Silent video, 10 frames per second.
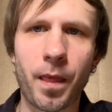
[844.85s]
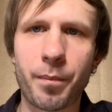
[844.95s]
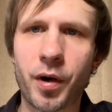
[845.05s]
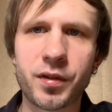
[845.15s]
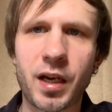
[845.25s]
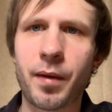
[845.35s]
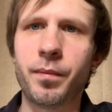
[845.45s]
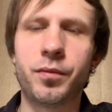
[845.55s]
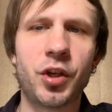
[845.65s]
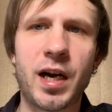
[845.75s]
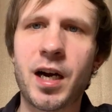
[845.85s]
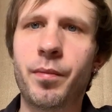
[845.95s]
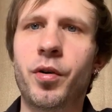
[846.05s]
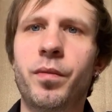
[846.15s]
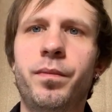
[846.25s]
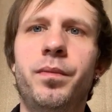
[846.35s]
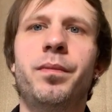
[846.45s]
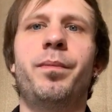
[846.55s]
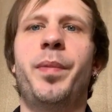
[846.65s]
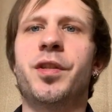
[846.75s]
part-time job or
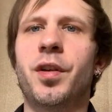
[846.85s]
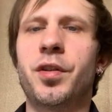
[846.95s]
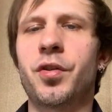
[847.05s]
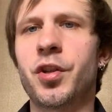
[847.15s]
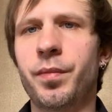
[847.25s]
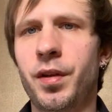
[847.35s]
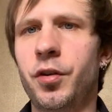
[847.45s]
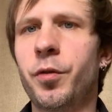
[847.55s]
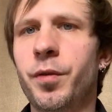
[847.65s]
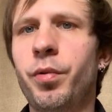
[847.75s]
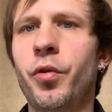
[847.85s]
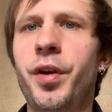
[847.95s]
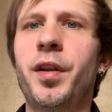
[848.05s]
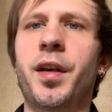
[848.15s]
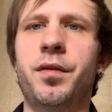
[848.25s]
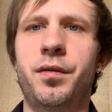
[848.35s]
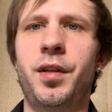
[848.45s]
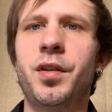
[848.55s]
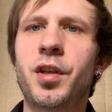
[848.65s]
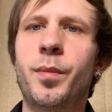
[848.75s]
business or something that you're deploying like a
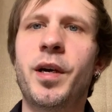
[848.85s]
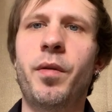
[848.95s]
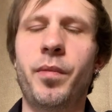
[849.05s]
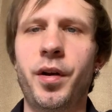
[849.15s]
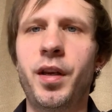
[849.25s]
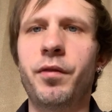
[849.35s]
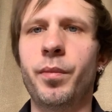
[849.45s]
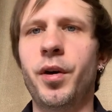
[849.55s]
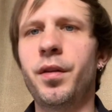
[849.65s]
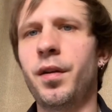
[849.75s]
decent amount of money every month,